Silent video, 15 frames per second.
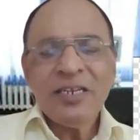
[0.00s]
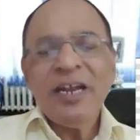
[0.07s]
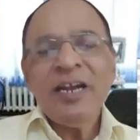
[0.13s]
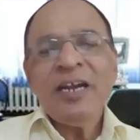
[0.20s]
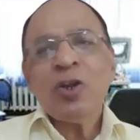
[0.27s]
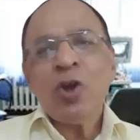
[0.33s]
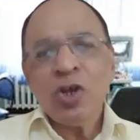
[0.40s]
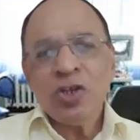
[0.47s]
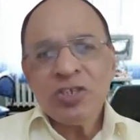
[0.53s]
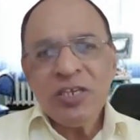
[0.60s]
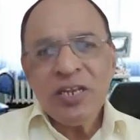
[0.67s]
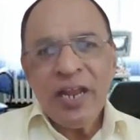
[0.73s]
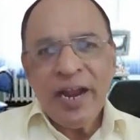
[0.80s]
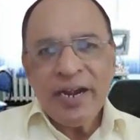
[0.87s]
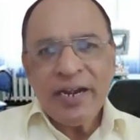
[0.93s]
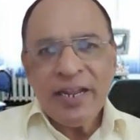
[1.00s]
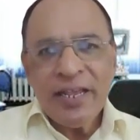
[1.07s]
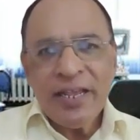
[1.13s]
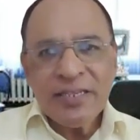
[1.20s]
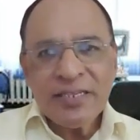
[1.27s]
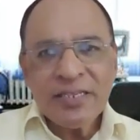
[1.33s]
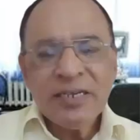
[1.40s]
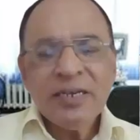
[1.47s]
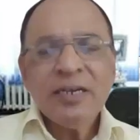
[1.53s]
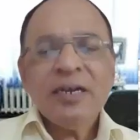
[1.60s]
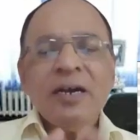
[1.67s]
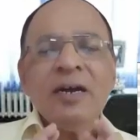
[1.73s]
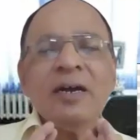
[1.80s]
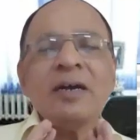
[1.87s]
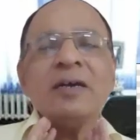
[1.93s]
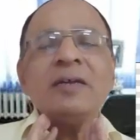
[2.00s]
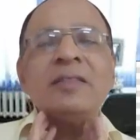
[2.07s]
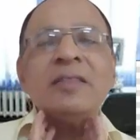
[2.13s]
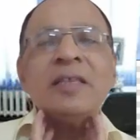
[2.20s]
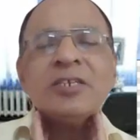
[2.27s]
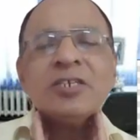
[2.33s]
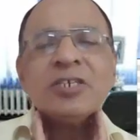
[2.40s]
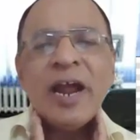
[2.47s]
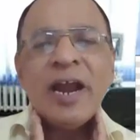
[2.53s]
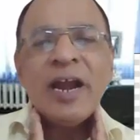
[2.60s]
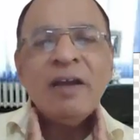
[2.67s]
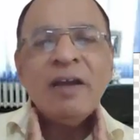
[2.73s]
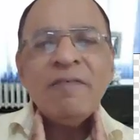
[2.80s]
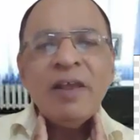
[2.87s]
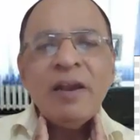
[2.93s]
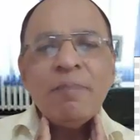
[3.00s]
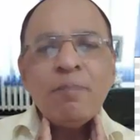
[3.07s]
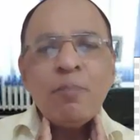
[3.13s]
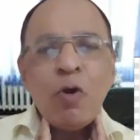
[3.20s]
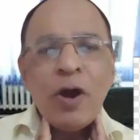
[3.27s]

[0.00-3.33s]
In tonsillitis, the child will